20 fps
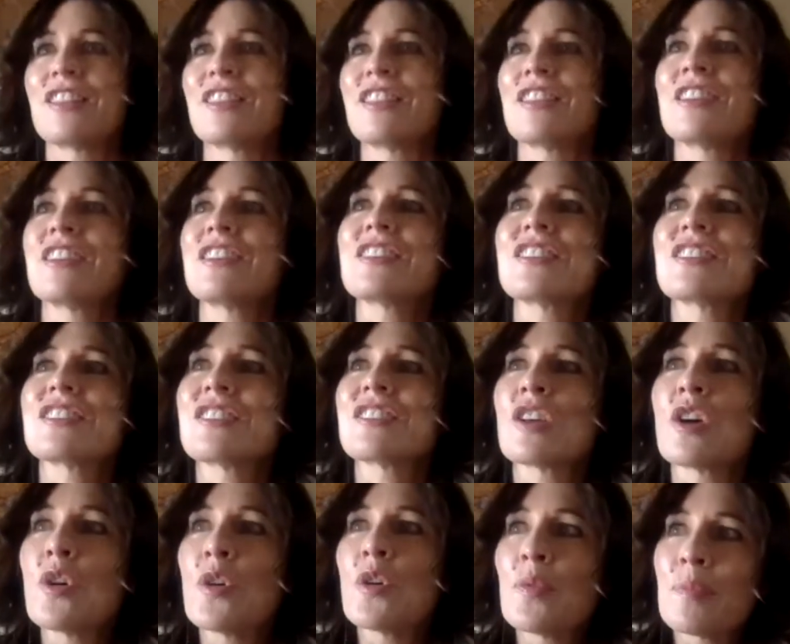there's
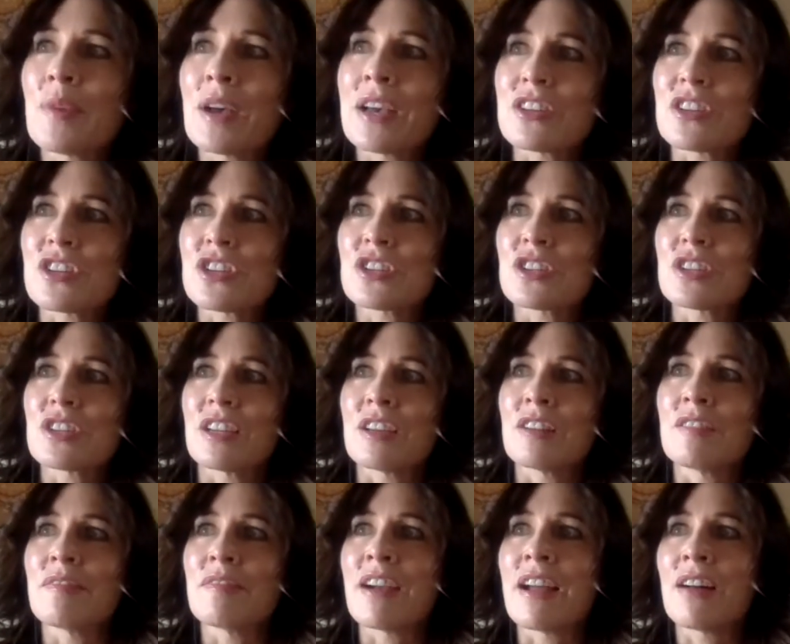so much
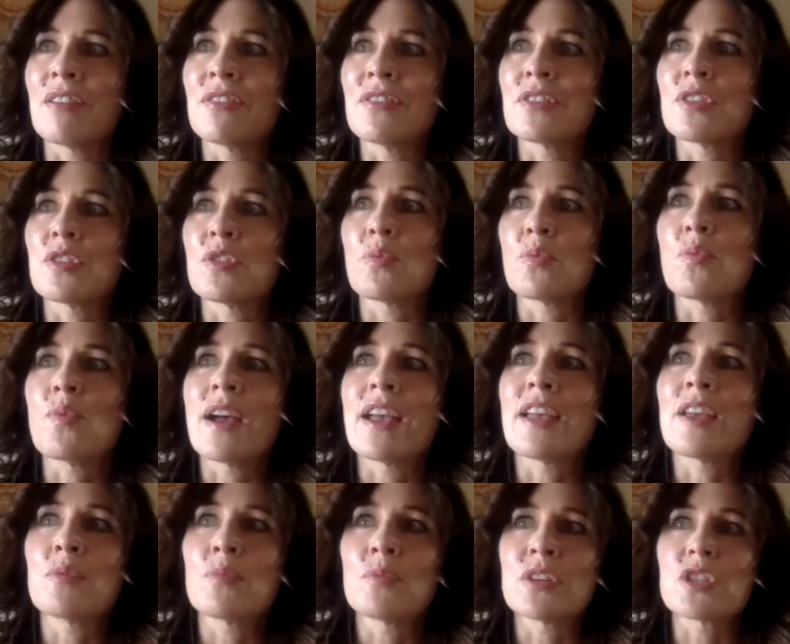around the
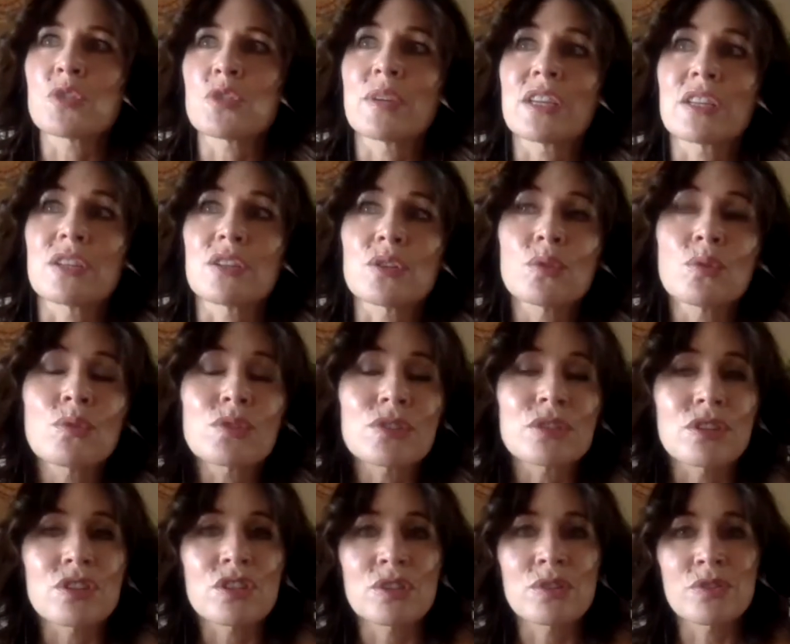way in which we can talk
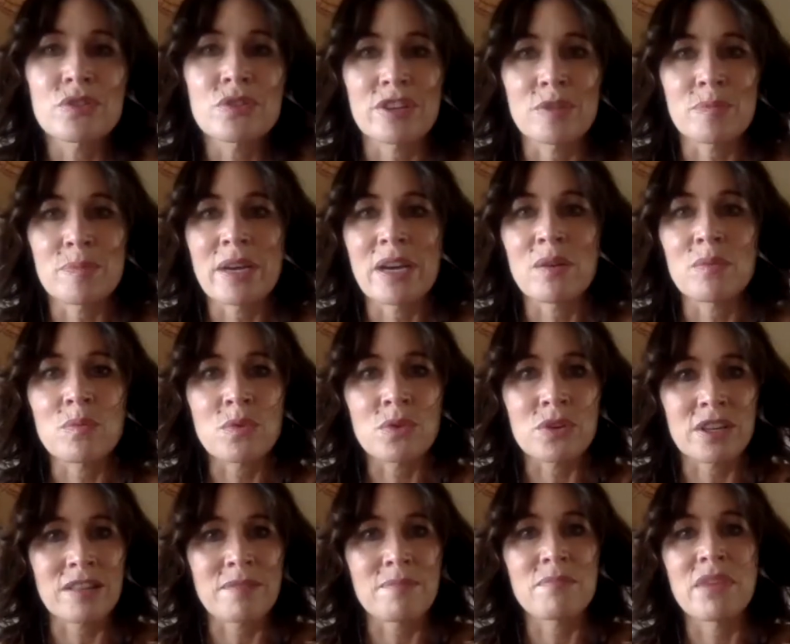to children about
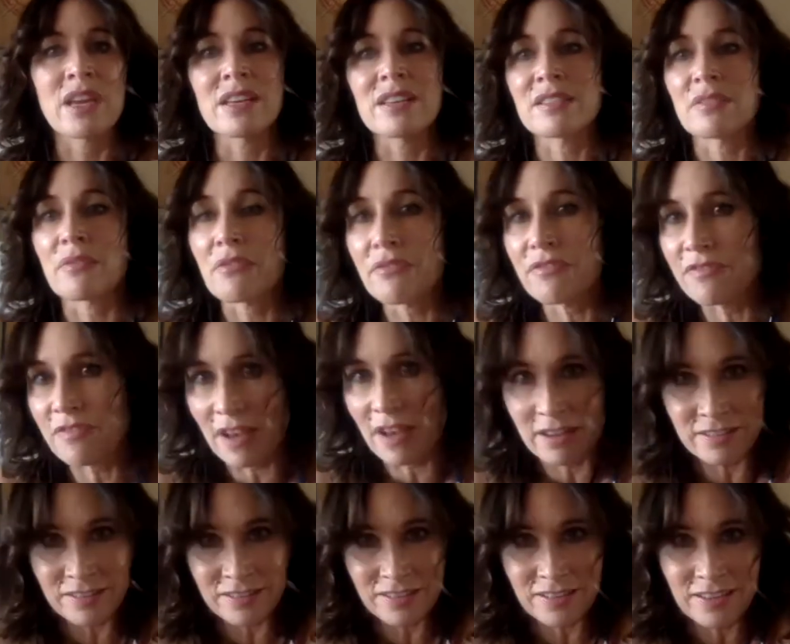water that makes it
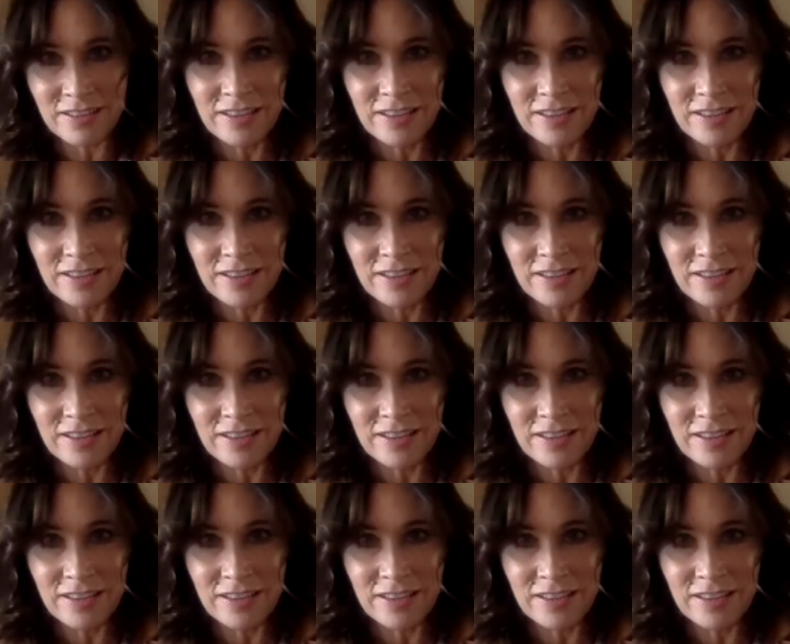fun